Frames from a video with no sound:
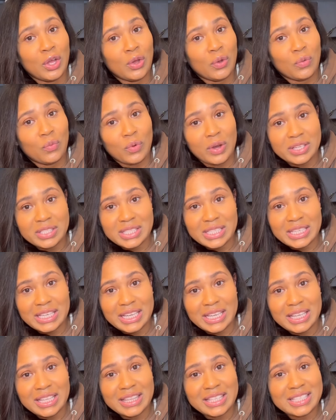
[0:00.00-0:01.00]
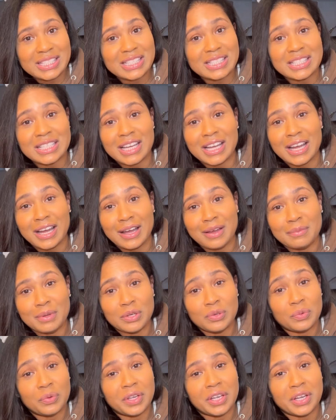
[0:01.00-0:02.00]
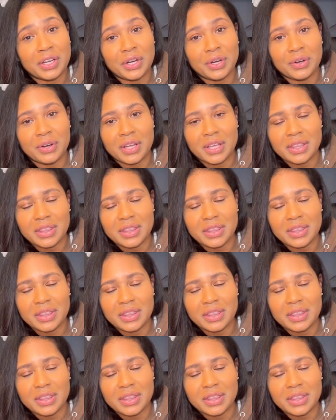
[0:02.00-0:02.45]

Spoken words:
Once again, this is a common reoccurring